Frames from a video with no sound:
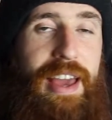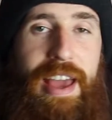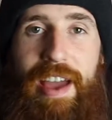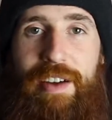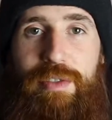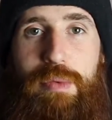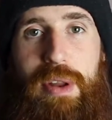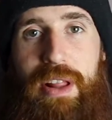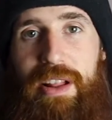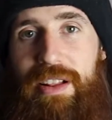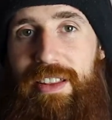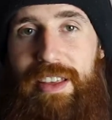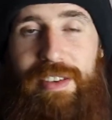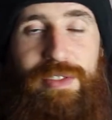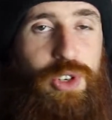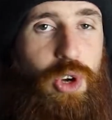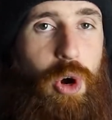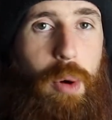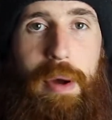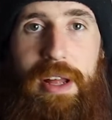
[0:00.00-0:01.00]
Everybody that leaves
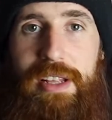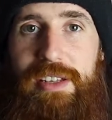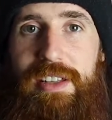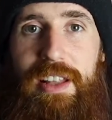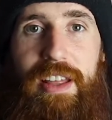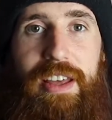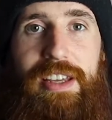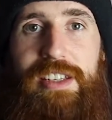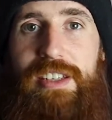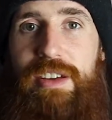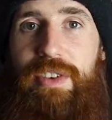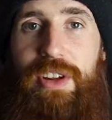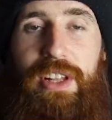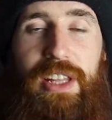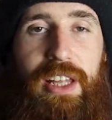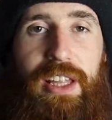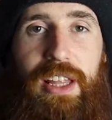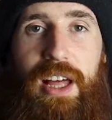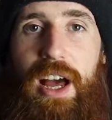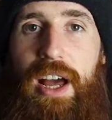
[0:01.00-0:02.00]
comments, likes, everything
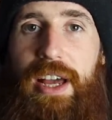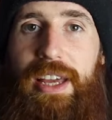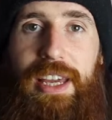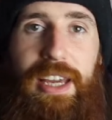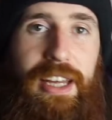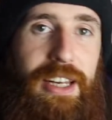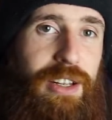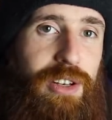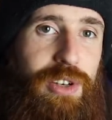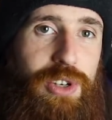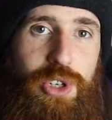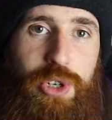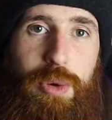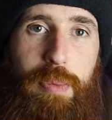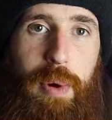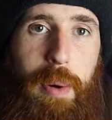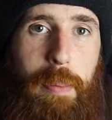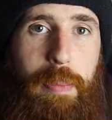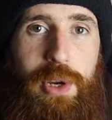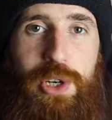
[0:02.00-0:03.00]
like that, again,
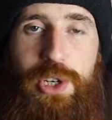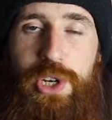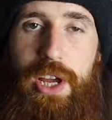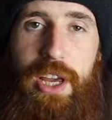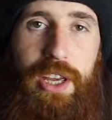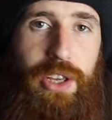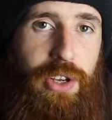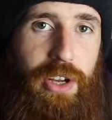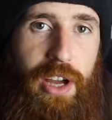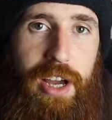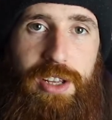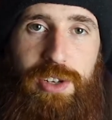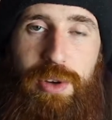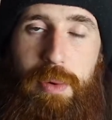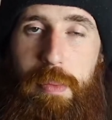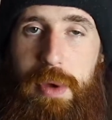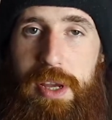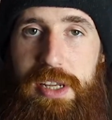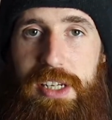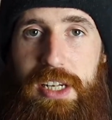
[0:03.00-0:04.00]
super appreciate it. You guys are
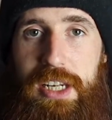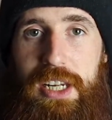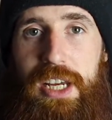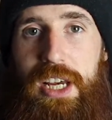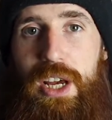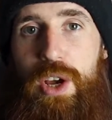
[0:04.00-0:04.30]
amazing.